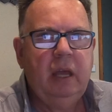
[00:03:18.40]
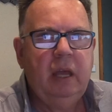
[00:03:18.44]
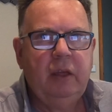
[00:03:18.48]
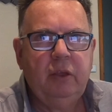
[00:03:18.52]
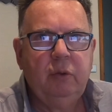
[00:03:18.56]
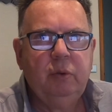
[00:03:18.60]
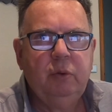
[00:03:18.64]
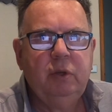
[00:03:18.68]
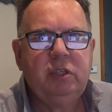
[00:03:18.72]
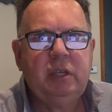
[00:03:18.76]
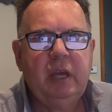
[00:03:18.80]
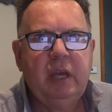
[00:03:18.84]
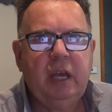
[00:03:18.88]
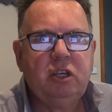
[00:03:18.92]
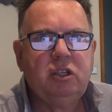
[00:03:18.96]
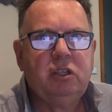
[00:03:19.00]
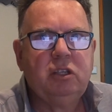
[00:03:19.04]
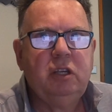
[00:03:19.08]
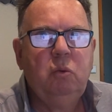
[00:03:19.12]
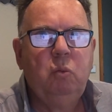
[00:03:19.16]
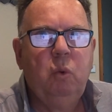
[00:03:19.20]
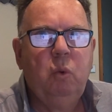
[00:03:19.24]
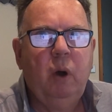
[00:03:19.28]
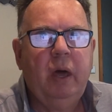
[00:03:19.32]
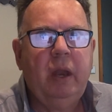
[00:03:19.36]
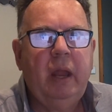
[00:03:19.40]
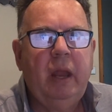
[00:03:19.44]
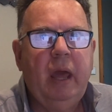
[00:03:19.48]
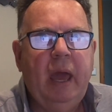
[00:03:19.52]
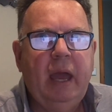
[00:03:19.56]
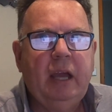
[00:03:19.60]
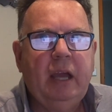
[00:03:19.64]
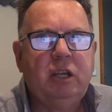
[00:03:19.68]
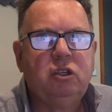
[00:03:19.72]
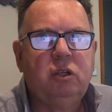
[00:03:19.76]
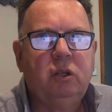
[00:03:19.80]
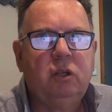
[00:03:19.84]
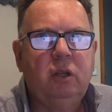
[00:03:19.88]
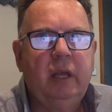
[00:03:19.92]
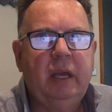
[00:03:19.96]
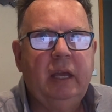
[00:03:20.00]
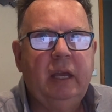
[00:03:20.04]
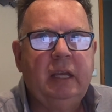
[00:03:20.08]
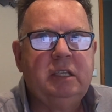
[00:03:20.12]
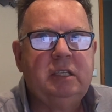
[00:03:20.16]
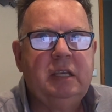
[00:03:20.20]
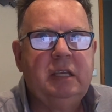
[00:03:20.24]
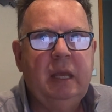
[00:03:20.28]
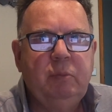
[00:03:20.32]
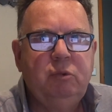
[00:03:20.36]
there is actually one actual
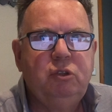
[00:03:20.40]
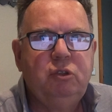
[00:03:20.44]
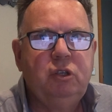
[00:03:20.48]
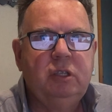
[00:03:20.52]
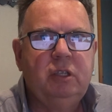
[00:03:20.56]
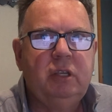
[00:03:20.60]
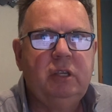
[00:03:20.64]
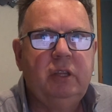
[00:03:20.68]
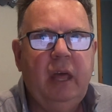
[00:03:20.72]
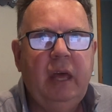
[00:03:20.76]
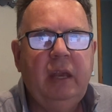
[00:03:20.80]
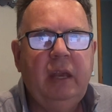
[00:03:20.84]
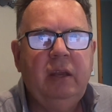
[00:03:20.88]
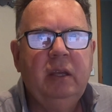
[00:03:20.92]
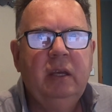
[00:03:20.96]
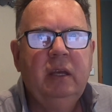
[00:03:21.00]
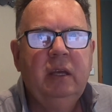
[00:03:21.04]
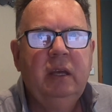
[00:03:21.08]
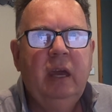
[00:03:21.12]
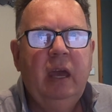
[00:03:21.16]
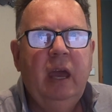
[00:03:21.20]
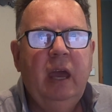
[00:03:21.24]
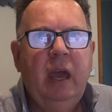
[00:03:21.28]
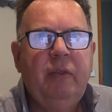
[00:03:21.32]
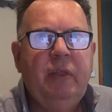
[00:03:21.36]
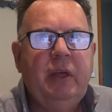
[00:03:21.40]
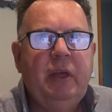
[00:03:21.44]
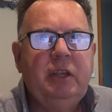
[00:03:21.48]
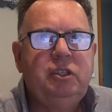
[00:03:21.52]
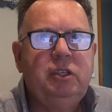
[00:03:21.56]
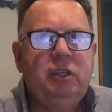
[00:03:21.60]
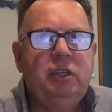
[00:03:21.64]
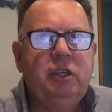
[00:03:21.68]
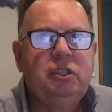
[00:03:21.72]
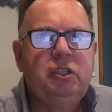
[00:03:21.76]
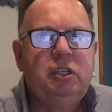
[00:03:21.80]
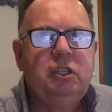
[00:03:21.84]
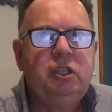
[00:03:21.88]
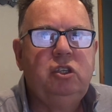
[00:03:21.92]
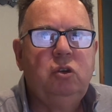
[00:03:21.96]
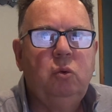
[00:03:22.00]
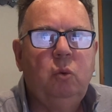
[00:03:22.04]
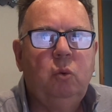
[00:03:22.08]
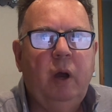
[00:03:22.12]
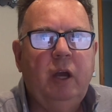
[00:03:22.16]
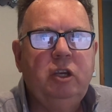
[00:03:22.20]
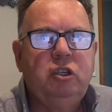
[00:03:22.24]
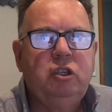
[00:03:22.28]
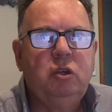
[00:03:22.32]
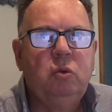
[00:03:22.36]
exemption to that, and that's in a
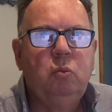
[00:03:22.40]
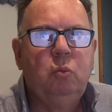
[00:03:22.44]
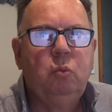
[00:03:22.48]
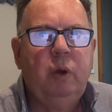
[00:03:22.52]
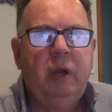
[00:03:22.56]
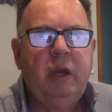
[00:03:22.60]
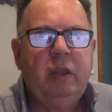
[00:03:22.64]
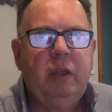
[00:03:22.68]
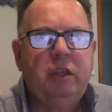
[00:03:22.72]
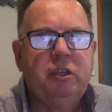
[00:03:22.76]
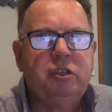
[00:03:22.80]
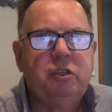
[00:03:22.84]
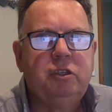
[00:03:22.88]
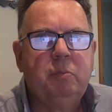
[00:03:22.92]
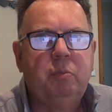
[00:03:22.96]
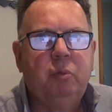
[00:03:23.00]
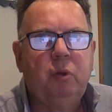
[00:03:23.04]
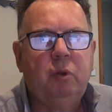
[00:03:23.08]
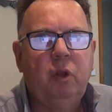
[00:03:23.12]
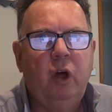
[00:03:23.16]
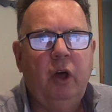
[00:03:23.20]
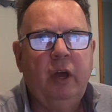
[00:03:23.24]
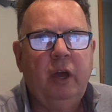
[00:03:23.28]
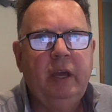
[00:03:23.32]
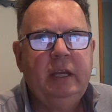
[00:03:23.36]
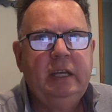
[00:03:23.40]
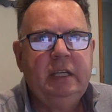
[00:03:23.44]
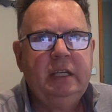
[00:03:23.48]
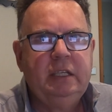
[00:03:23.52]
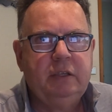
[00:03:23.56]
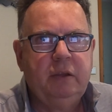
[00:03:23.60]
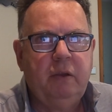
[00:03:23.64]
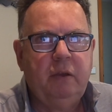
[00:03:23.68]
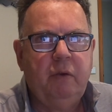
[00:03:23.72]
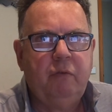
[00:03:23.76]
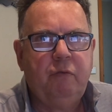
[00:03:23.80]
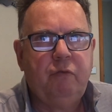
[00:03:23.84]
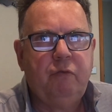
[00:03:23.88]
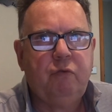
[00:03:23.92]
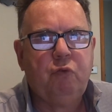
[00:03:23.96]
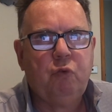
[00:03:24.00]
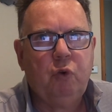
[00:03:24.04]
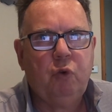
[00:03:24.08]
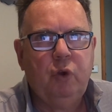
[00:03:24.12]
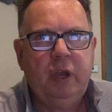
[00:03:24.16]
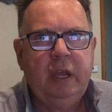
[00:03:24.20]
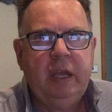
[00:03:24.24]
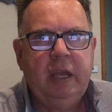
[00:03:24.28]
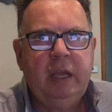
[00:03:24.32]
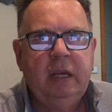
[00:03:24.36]
situation where the supply is
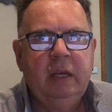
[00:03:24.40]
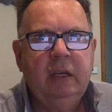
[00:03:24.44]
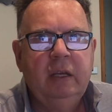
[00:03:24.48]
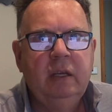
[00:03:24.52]
free,